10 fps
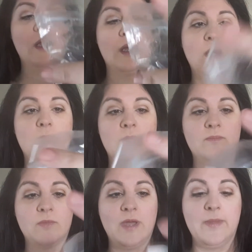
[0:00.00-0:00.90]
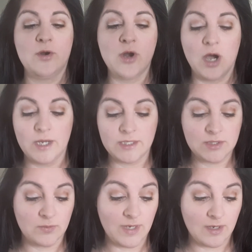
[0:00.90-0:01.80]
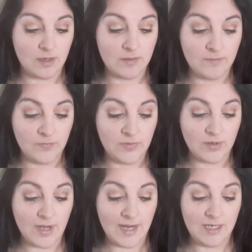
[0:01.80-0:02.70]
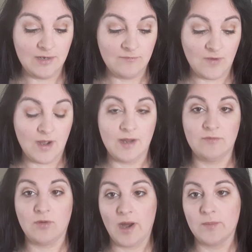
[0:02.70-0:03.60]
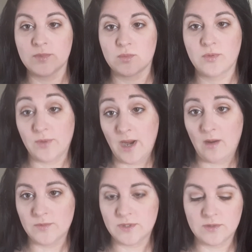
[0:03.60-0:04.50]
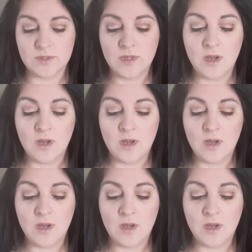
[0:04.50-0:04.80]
And they're not, so they're 85 grams or 3 ounces.